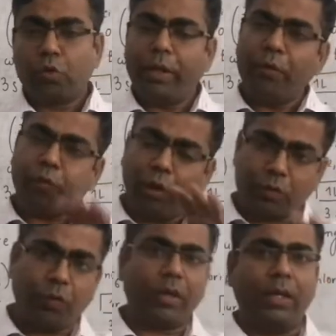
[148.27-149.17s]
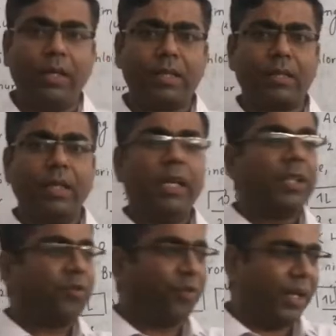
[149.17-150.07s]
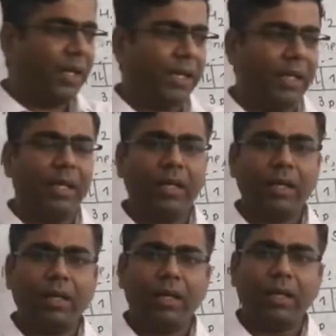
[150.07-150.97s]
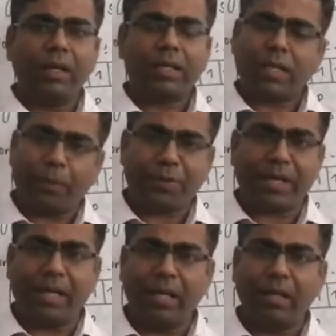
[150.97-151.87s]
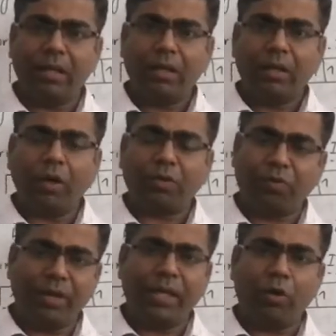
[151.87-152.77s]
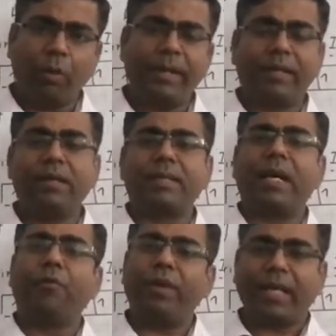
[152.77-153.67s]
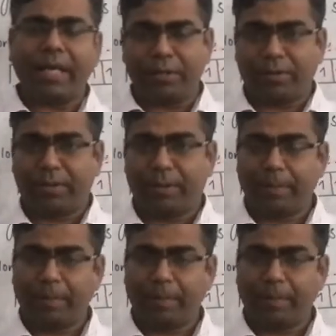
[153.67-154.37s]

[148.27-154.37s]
So in phosphorus, 3d subshell or 3d orbitals are vacant.